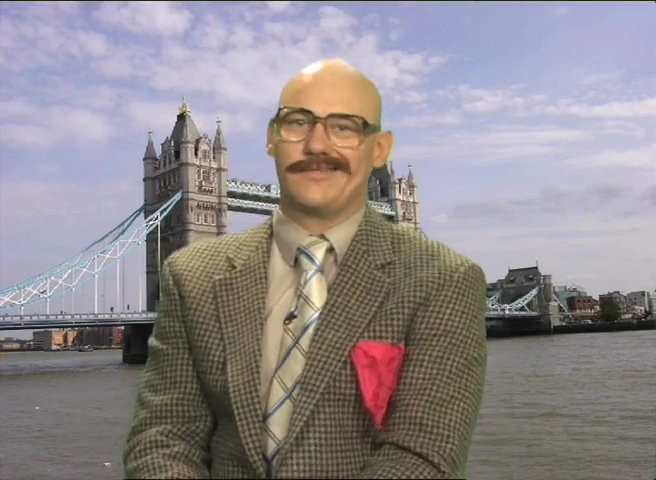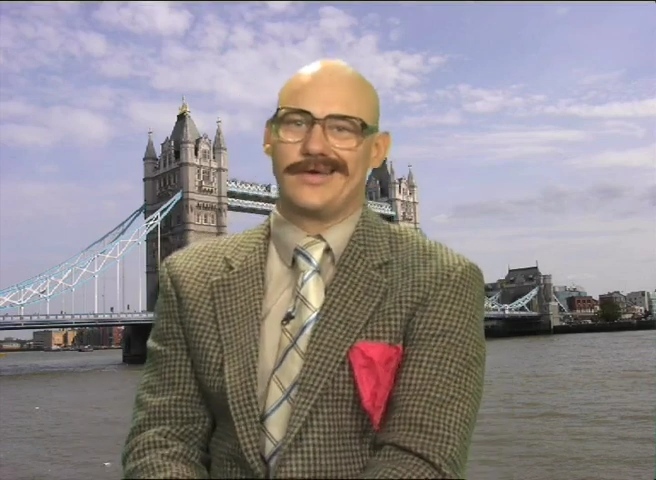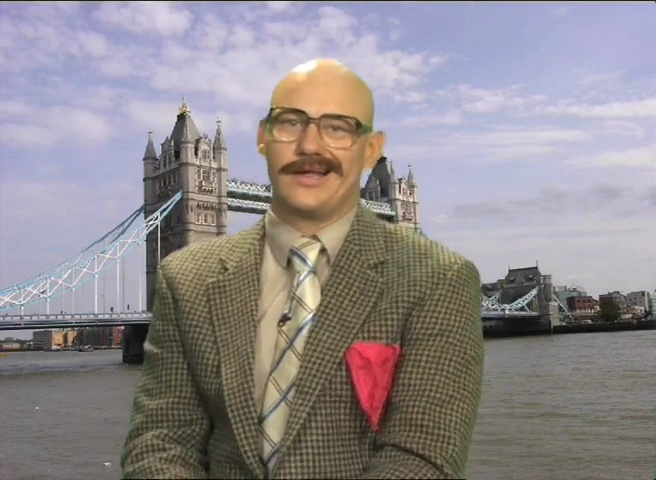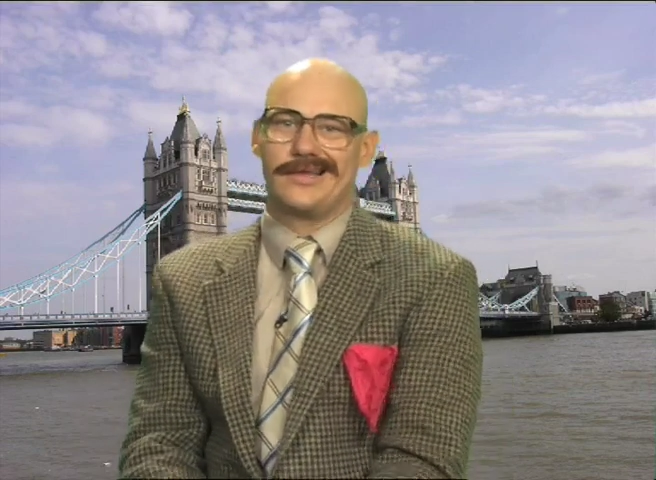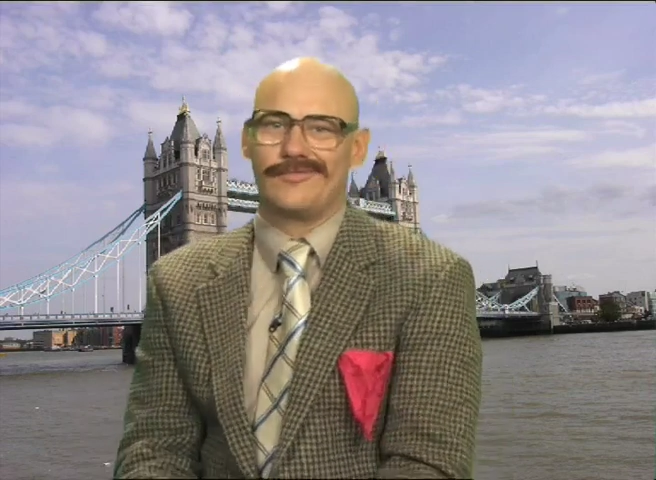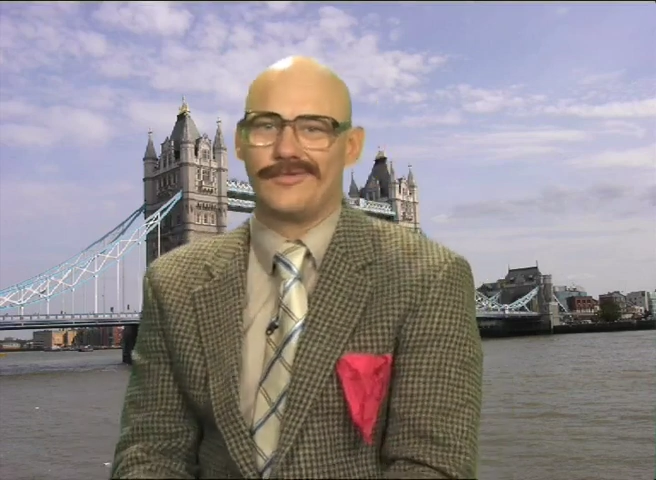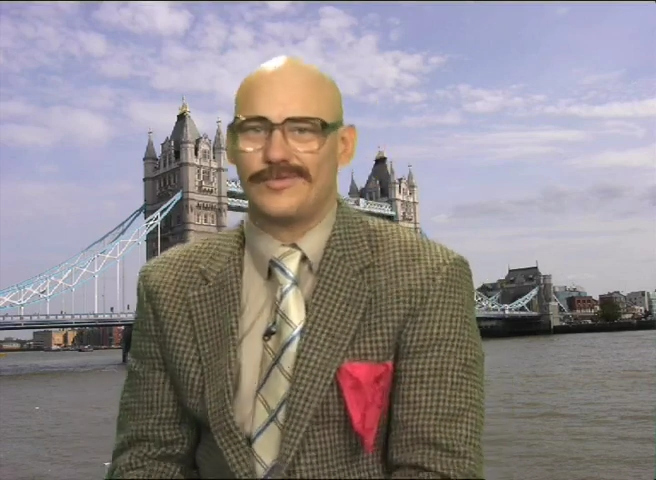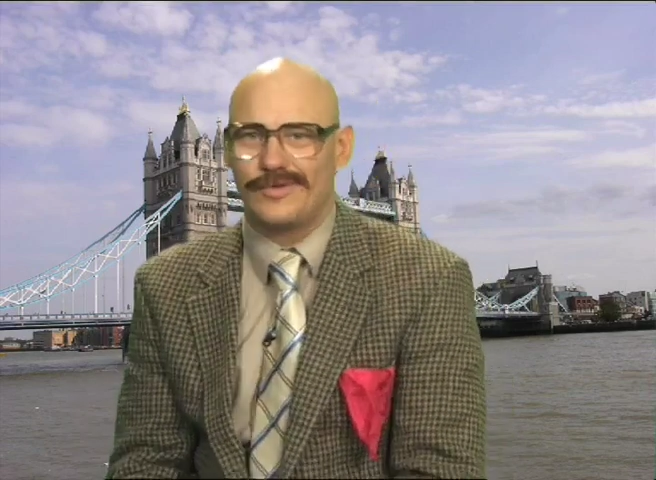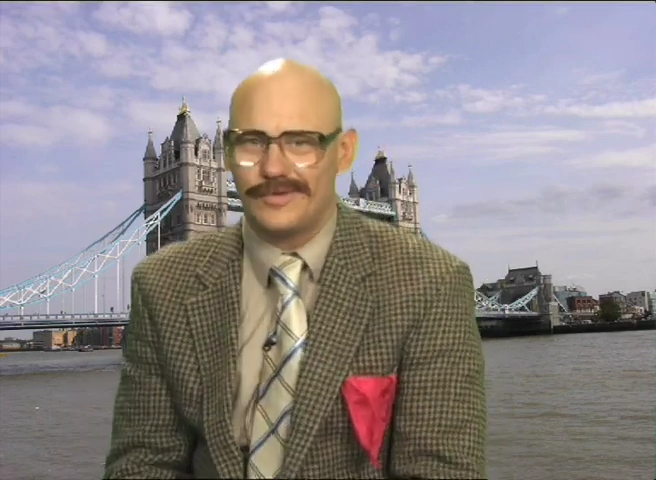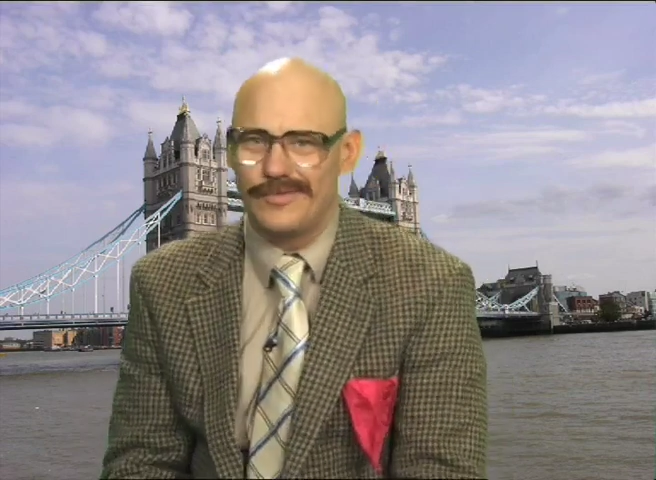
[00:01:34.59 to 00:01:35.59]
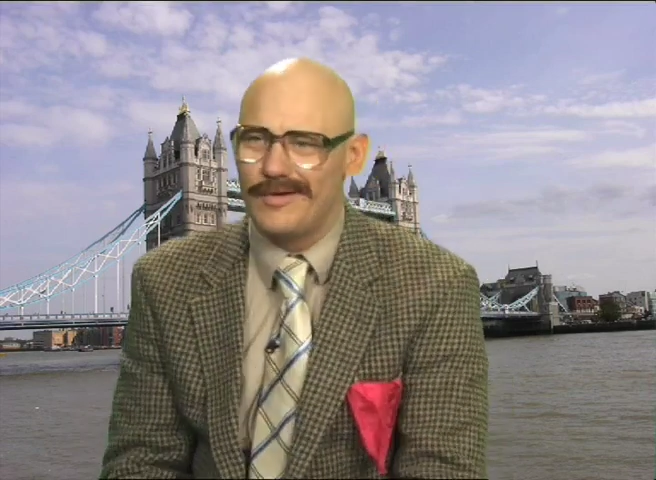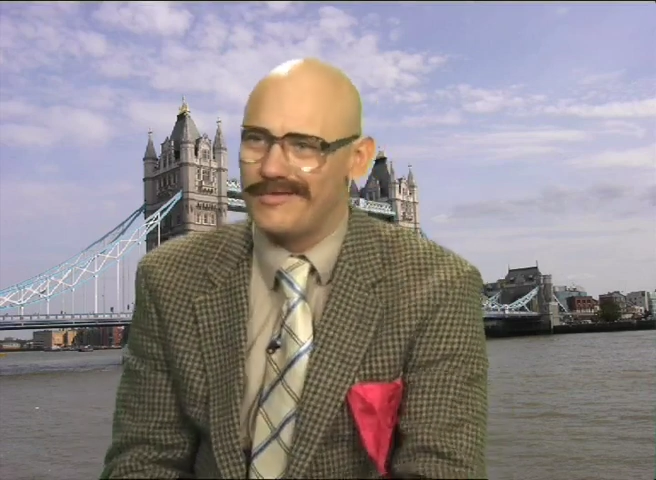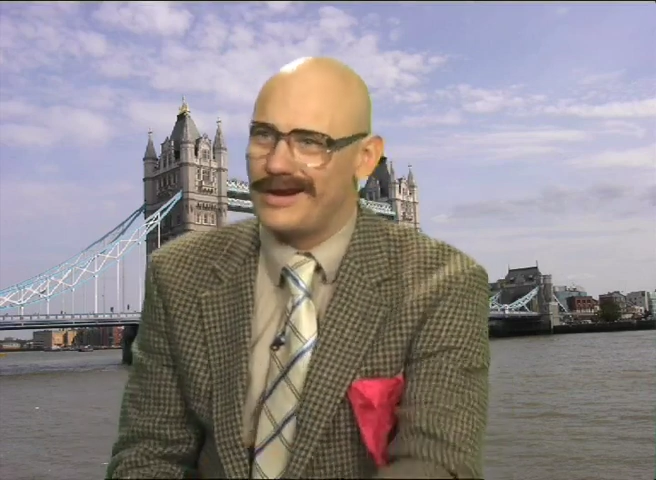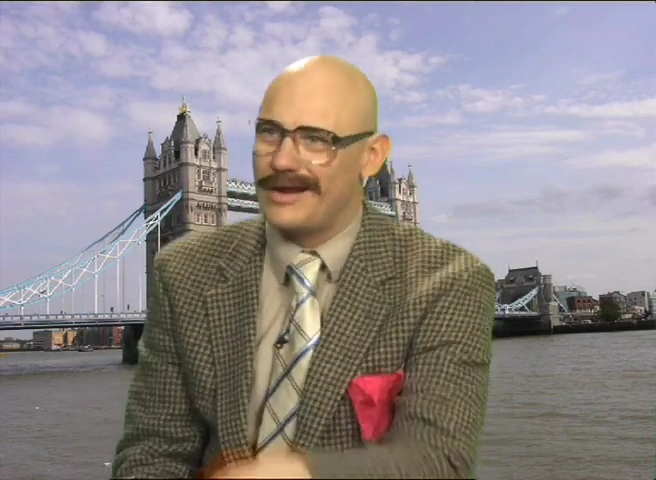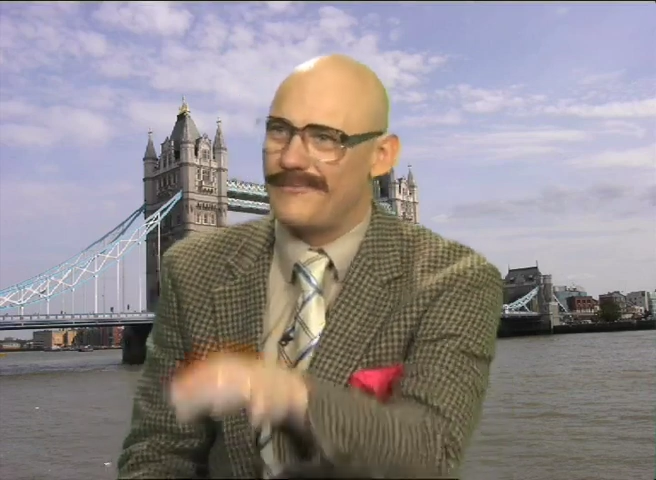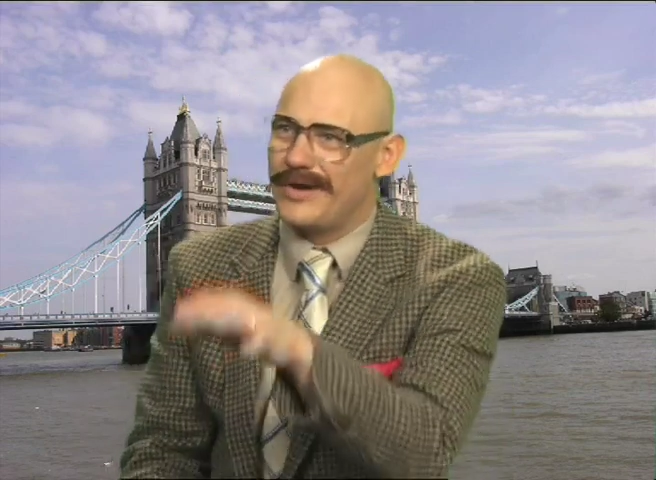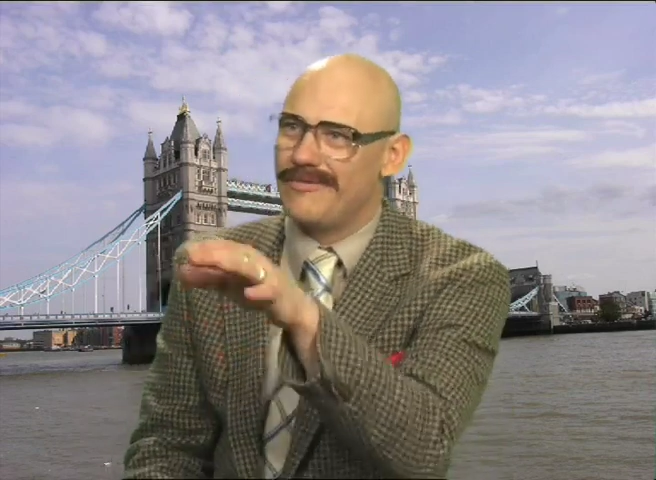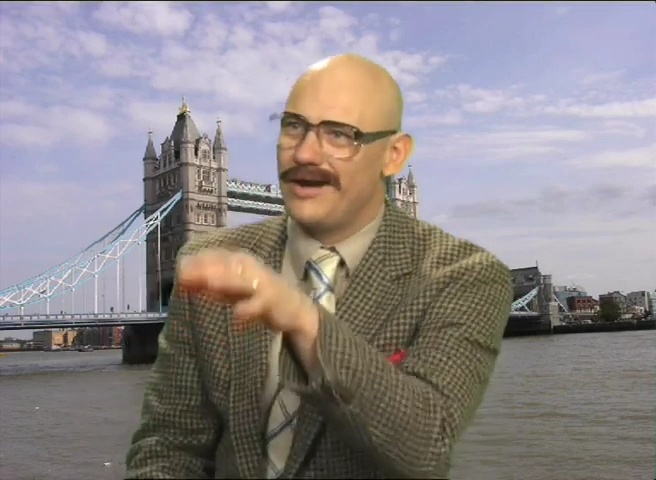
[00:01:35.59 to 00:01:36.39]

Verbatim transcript: There we are. And while we're at it, Billy,